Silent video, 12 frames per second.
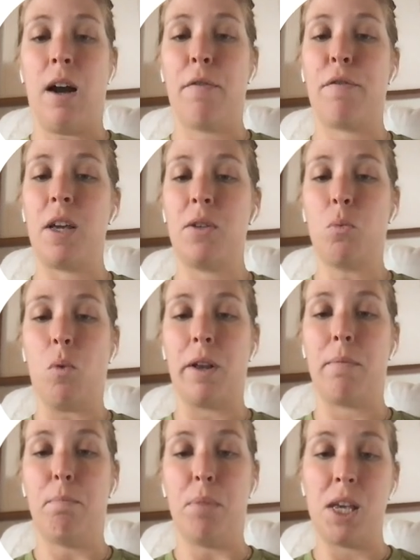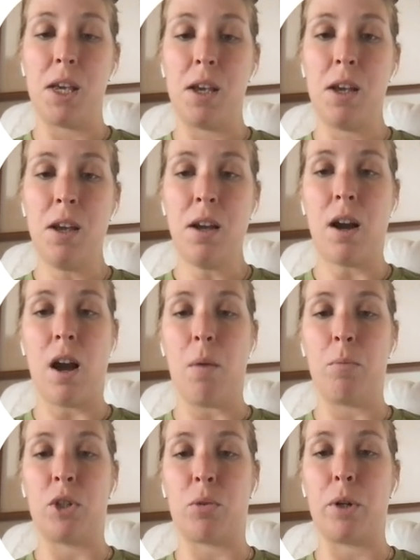Phase 1B
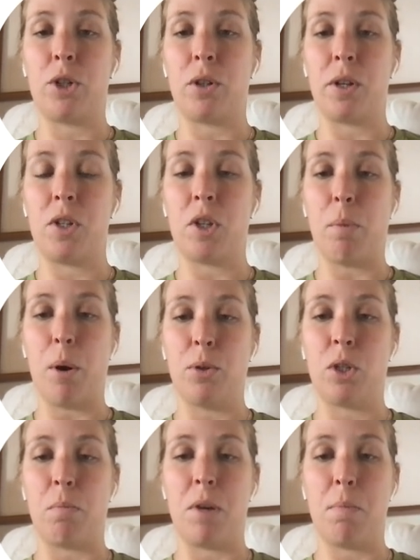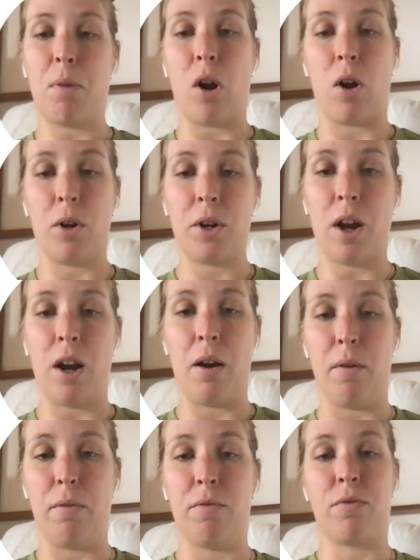was originally supposed to be part
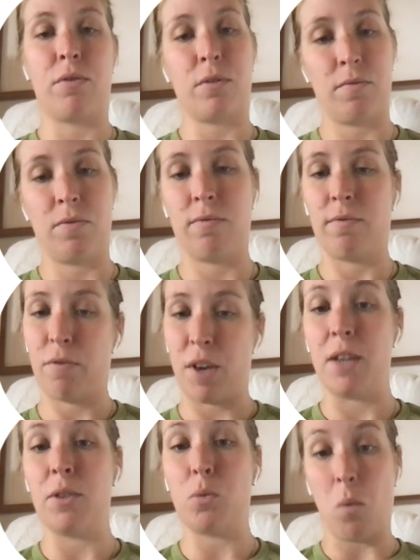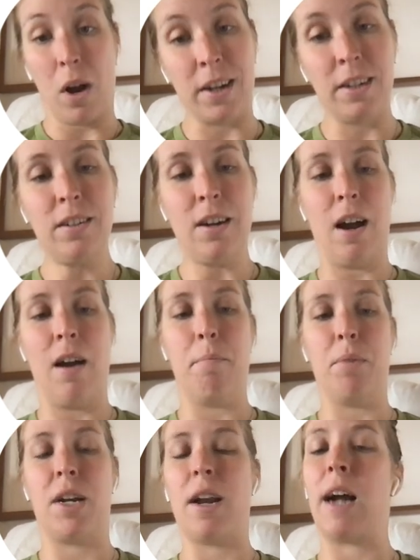of phase one,
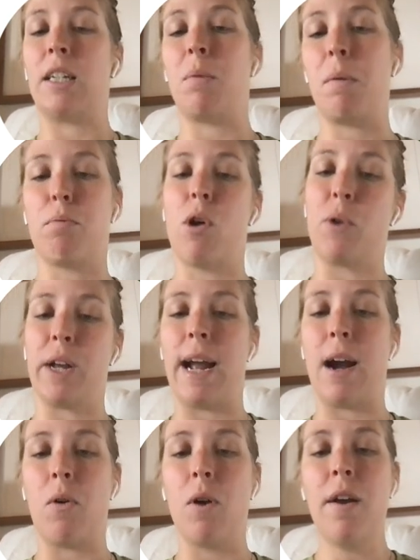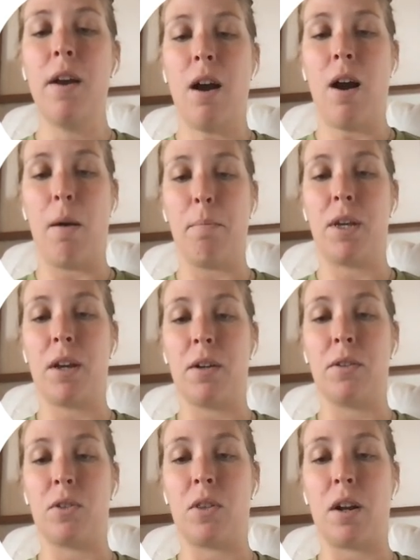but it had to be broken out
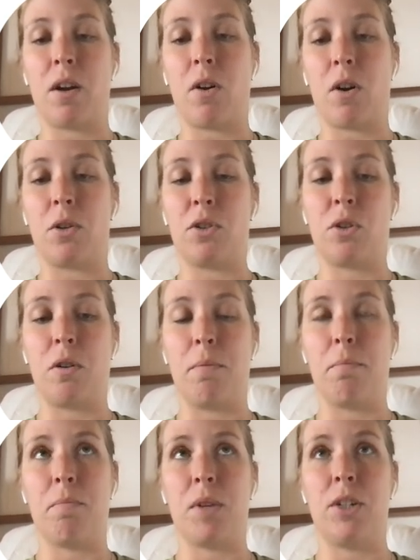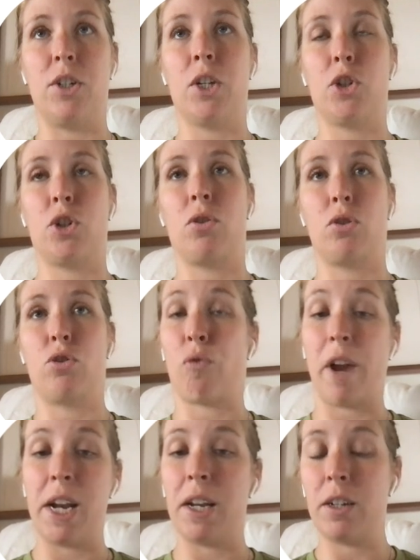because there are some additional
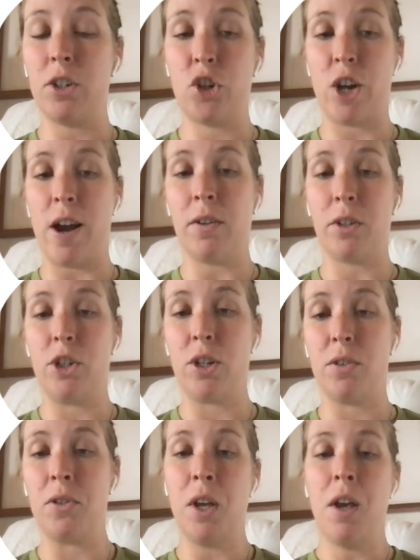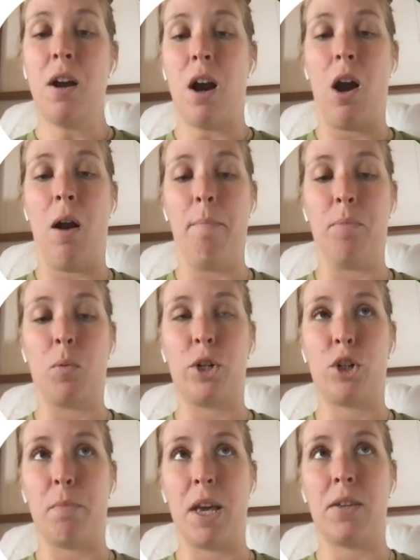drainage challenges,
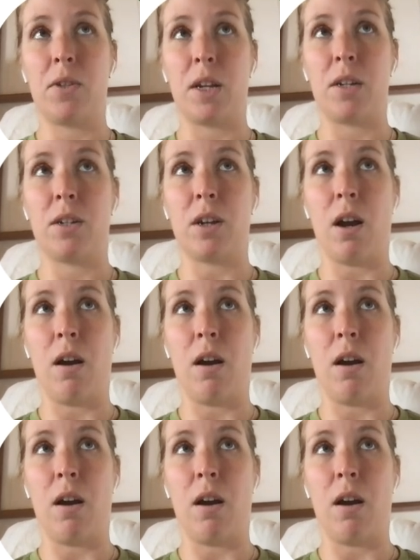which makes it